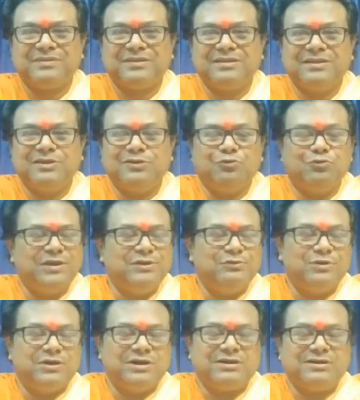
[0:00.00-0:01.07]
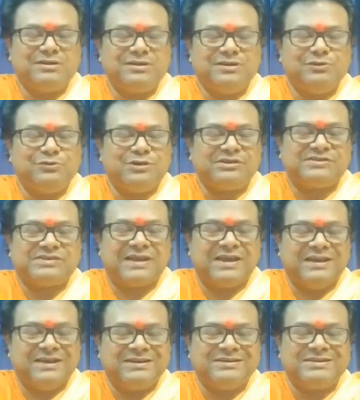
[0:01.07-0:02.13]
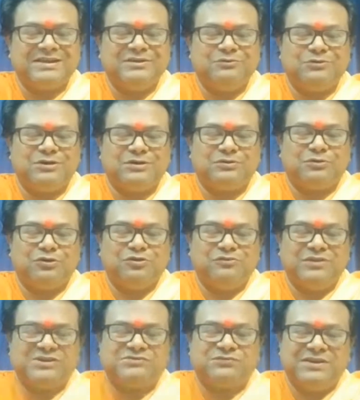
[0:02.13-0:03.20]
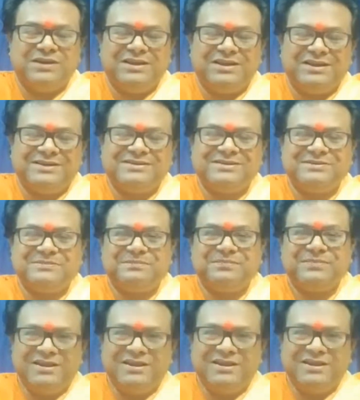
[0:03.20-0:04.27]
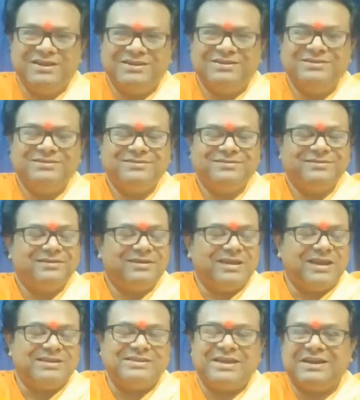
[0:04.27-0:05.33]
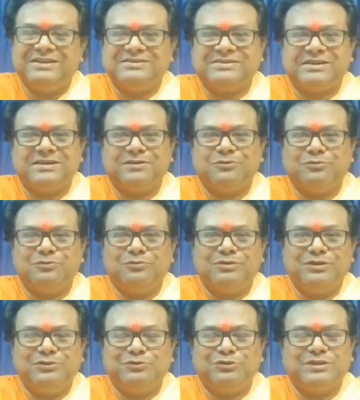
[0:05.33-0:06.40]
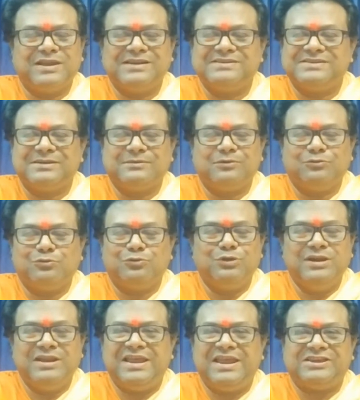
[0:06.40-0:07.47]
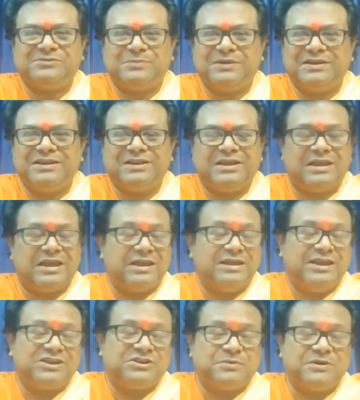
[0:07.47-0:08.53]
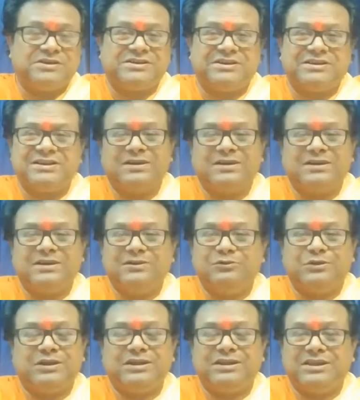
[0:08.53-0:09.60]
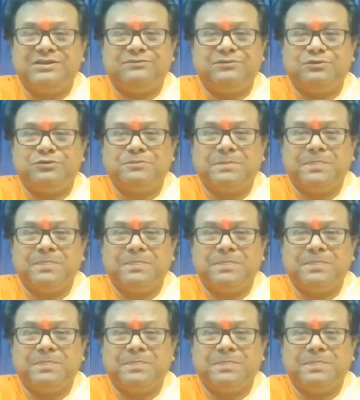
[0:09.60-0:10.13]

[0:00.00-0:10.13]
When you are silent, and you are always feeling it within, and that is the only expression that you can give.